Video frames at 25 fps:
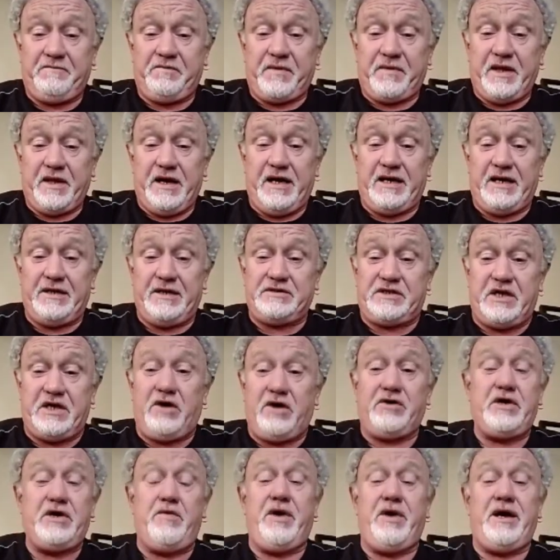And it was the
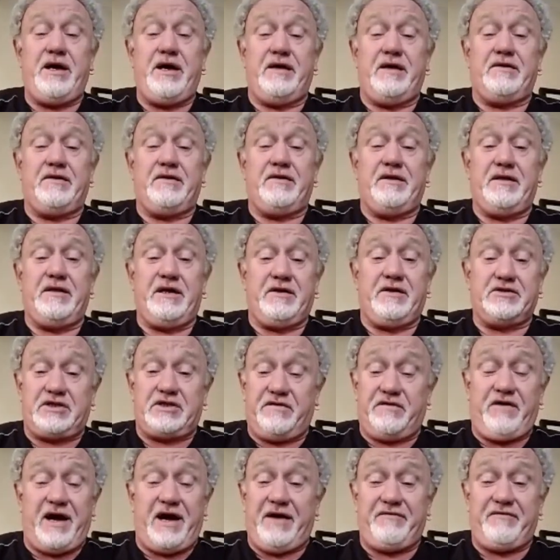only way that they could
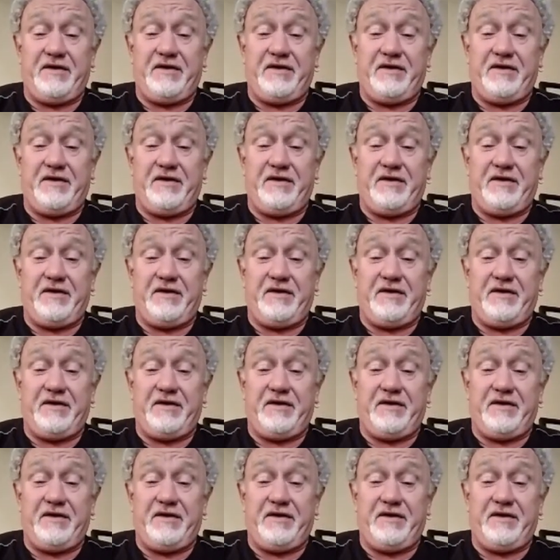survive